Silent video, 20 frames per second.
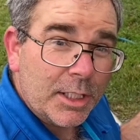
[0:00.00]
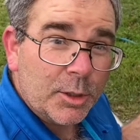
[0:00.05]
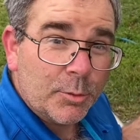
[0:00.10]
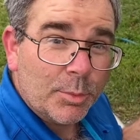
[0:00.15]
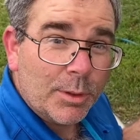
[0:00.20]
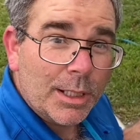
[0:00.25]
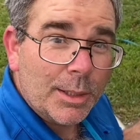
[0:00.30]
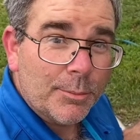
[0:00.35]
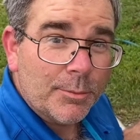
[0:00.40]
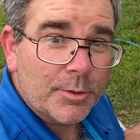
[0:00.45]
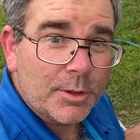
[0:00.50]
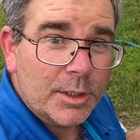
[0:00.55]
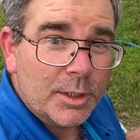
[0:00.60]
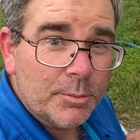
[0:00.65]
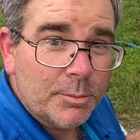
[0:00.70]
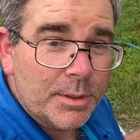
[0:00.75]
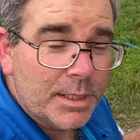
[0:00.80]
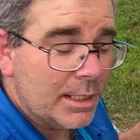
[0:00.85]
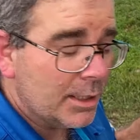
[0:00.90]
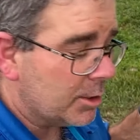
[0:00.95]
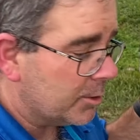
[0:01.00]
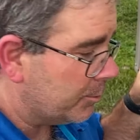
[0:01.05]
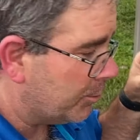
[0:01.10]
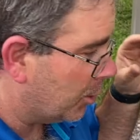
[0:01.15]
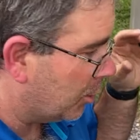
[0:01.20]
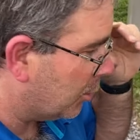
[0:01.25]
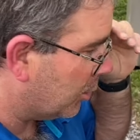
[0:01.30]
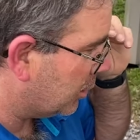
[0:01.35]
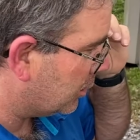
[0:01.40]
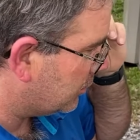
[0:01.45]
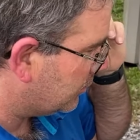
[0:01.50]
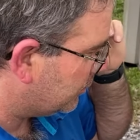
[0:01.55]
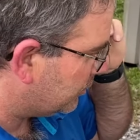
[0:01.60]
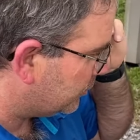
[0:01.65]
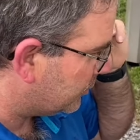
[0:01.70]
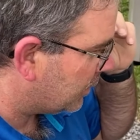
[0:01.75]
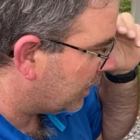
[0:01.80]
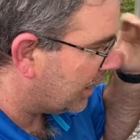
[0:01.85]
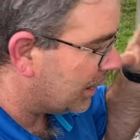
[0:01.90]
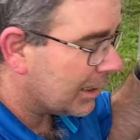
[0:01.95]
the problem is going to be in the board.
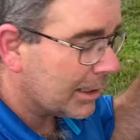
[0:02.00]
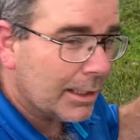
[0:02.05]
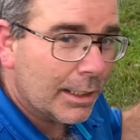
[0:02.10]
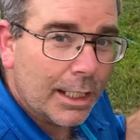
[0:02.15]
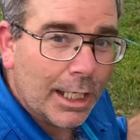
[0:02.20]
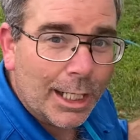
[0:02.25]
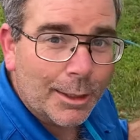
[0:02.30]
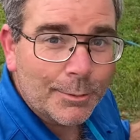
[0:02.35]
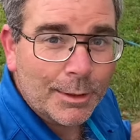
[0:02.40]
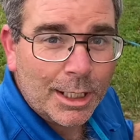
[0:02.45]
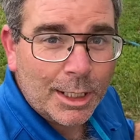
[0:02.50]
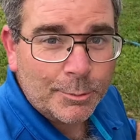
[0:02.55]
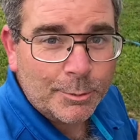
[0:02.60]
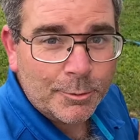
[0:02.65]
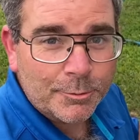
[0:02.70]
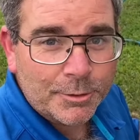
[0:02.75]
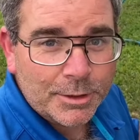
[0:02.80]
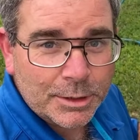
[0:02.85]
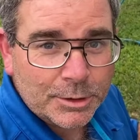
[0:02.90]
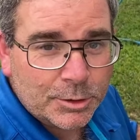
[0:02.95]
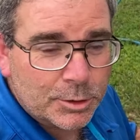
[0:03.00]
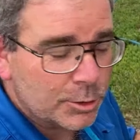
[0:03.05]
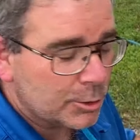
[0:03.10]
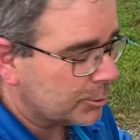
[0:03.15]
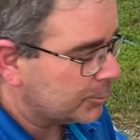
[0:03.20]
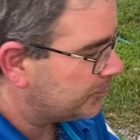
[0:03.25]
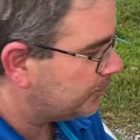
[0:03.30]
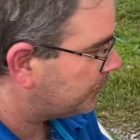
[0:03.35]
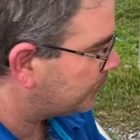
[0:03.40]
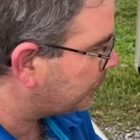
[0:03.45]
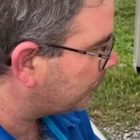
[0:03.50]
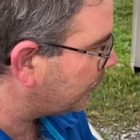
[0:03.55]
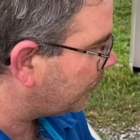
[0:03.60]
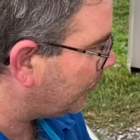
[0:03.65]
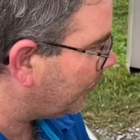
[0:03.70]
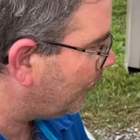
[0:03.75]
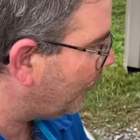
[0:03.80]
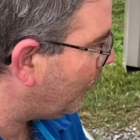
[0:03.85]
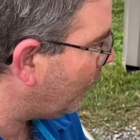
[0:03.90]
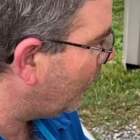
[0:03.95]
Again, I'm not a professional.
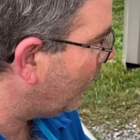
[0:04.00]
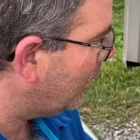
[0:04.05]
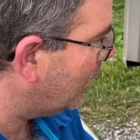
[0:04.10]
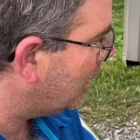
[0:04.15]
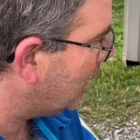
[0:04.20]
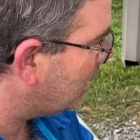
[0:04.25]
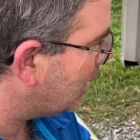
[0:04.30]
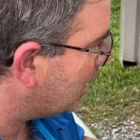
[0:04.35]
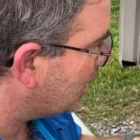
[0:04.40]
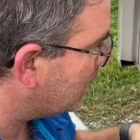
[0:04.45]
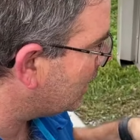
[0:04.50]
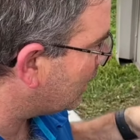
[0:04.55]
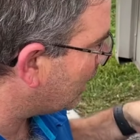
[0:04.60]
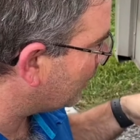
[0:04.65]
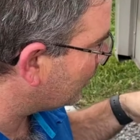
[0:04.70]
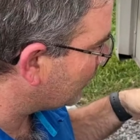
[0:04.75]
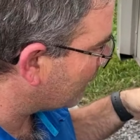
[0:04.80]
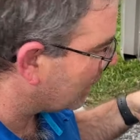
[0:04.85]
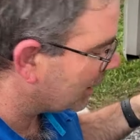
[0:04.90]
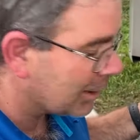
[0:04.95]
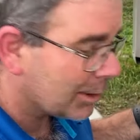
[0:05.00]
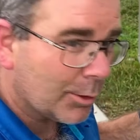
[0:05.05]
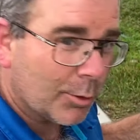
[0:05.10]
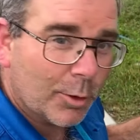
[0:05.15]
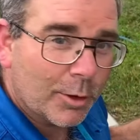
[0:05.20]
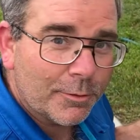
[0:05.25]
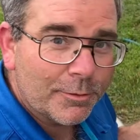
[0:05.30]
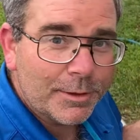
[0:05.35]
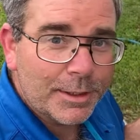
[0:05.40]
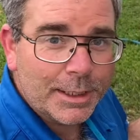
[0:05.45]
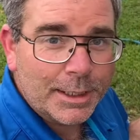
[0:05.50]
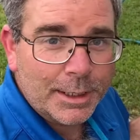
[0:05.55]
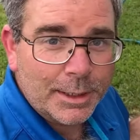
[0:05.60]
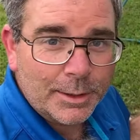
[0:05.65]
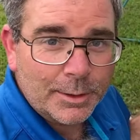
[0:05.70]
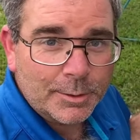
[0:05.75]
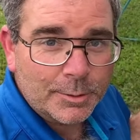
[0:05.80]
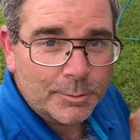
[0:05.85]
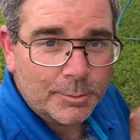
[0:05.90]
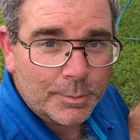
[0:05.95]
I'm not an RV
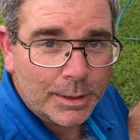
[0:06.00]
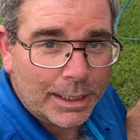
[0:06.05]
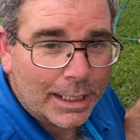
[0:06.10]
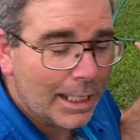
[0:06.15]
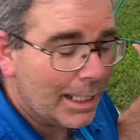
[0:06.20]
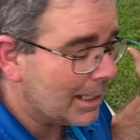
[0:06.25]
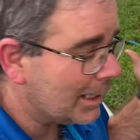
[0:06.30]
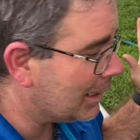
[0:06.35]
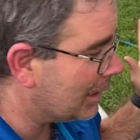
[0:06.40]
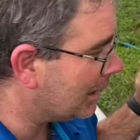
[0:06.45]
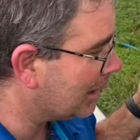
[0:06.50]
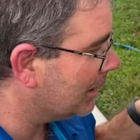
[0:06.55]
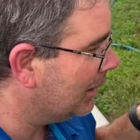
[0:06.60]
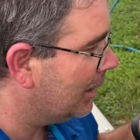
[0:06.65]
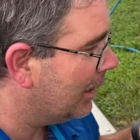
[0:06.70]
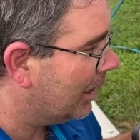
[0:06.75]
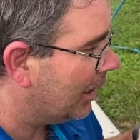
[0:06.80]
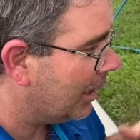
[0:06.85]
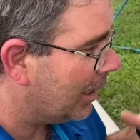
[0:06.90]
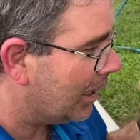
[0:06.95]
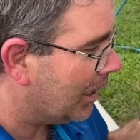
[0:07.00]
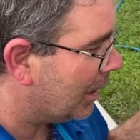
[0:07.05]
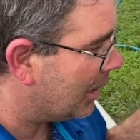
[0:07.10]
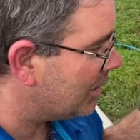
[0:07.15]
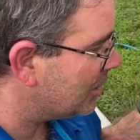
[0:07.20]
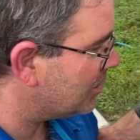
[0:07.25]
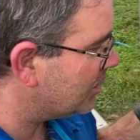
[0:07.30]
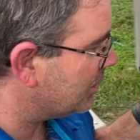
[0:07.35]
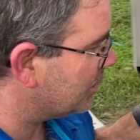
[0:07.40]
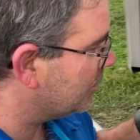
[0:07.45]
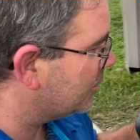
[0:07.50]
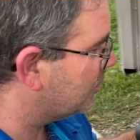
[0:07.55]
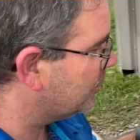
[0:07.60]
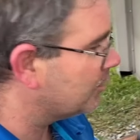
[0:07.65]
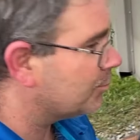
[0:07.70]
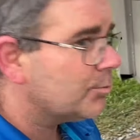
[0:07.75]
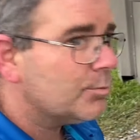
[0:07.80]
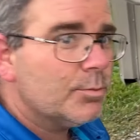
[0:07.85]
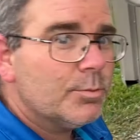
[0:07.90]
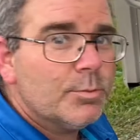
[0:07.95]
mechanic. I just
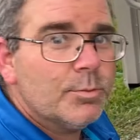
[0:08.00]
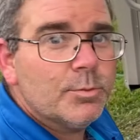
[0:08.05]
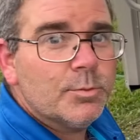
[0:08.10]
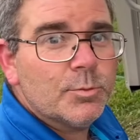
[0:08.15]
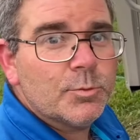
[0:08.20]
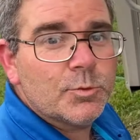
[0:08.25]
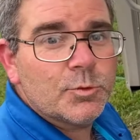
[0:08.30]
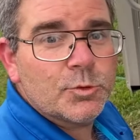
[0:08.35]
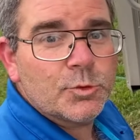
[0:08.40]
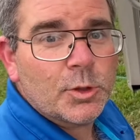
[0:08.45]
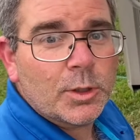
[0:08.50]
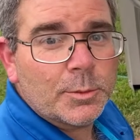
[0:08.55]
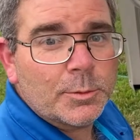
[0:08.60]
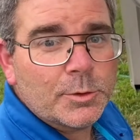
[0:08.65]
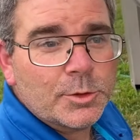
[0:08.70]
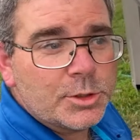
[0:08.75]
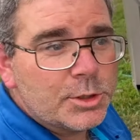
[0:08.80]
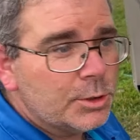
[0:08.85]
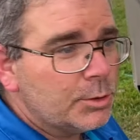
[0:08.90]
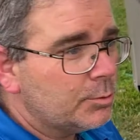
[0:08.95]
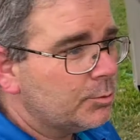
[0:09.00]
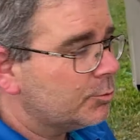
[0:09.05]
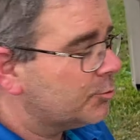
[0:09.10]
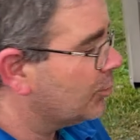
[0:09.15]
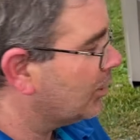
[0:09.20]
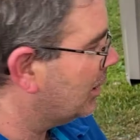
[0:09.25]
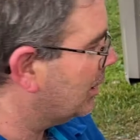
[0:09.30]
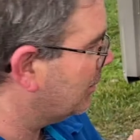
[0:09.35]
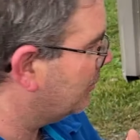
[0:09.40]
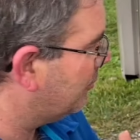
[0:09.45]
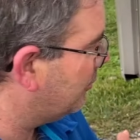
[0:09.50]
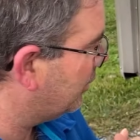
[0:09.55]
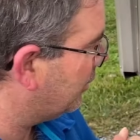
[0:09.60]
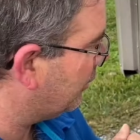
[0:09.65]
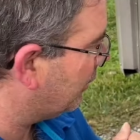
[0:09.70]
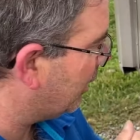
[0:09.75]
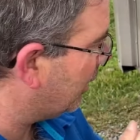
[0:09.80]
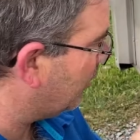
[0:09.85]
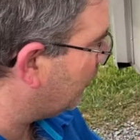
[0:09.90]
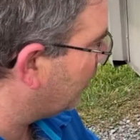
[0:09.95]
troubleshoot, try to figure
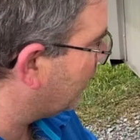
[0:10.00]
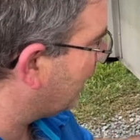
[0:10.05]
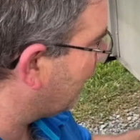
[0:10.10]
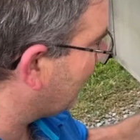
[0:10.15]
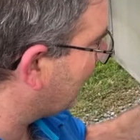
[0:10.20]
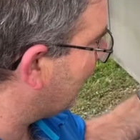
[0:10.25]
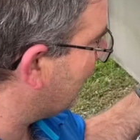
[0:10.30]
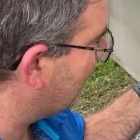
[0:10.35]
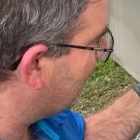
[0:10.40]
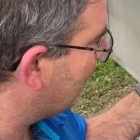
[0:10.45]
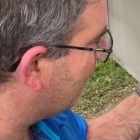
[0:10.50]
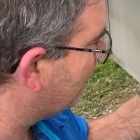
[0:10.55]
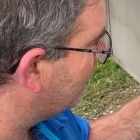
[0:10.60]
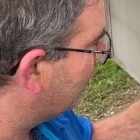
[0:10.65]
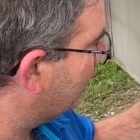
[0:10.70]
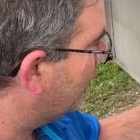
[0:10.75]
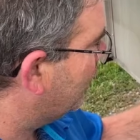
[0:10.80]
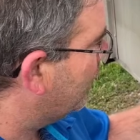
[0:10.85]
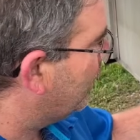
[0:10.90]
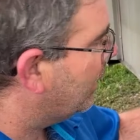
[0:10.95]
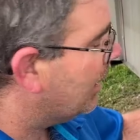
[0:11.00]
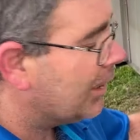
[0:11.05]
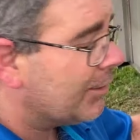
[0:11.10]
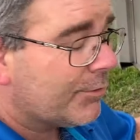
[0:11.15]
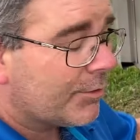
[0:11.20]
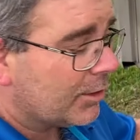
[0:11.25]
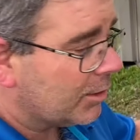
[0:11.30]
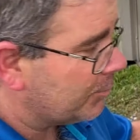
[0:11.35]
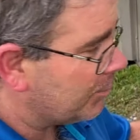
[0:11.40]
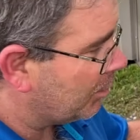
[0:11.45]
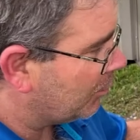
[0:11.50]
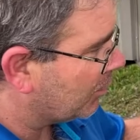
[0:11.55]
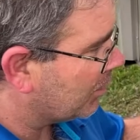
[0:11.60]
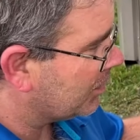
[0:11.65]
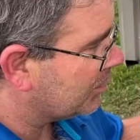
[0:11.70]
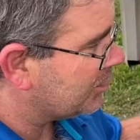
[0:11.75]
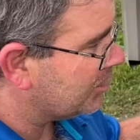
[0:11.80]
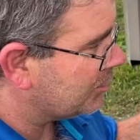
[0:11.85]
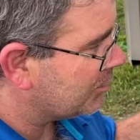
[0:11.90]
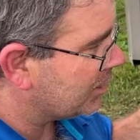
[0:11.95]
out what I can. It's going to be one
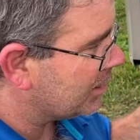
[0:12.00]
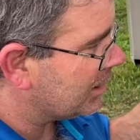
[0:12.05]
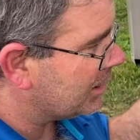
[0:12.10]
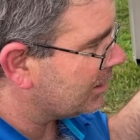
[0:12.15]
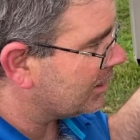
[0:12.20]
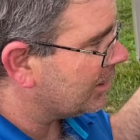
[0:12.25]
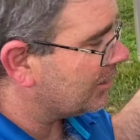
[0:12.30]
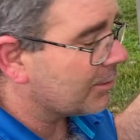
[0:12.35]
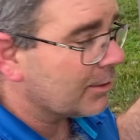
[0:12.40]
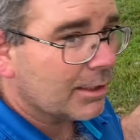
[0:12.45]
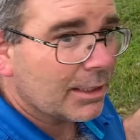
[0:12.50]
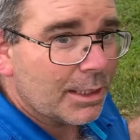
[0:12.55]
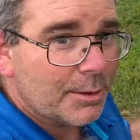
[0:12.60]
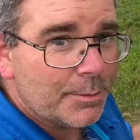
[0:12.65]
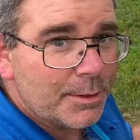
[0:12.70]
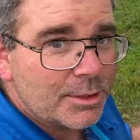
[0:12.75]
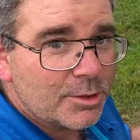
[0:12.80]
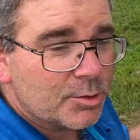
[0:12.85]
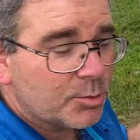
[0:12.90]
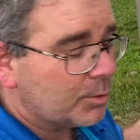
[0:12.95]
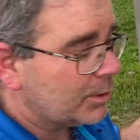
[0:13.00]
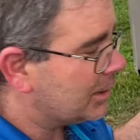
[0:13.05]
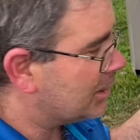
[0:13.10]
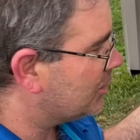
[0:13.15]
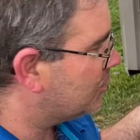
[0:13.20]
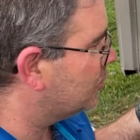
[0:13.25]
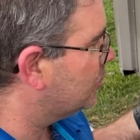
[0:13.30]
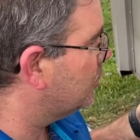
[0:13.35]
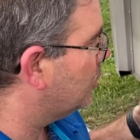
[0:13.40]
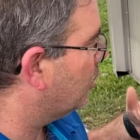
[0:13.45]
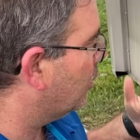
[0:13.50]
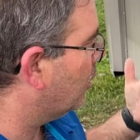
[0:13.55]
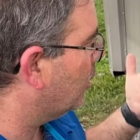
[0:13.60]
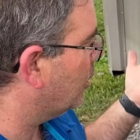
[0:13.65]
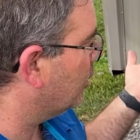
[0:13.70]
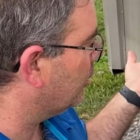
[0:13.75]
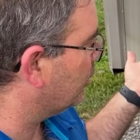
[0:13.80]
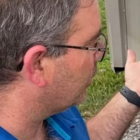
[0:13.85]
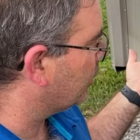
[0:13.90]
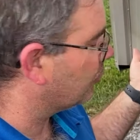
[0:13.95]
of two things, either the limit switch
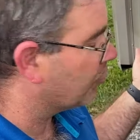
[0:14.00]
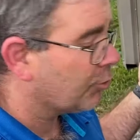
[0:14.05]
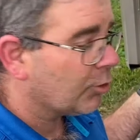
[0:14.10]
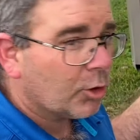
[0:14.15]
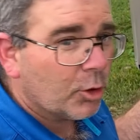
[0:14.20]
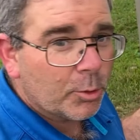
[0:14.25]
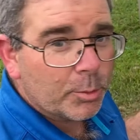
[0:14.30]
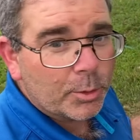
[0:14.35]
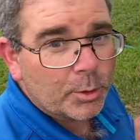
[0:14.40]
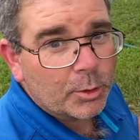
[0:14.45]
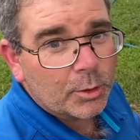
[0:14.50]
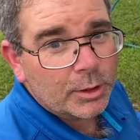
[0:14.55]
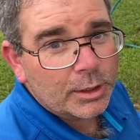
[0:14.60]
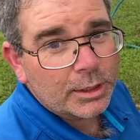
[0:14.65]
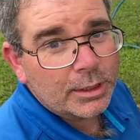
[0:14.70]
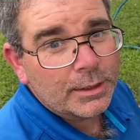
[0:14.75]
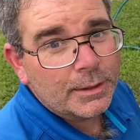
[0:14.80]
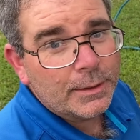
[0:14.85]
or the control board.